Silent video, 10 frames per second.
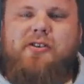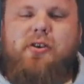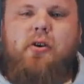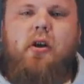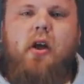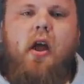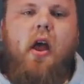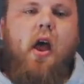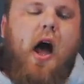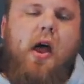So
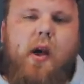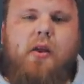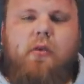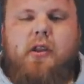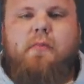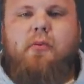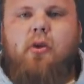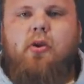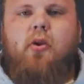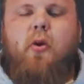I went with the
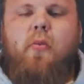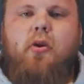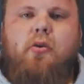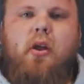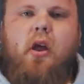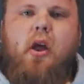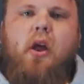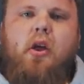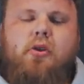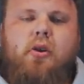blue Noble
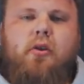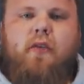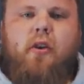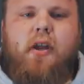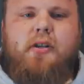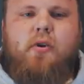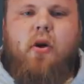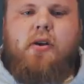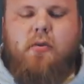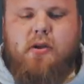shoes, for the reason
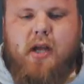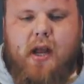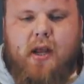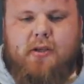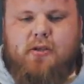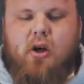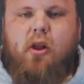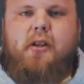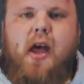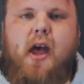was it was had a
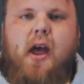solid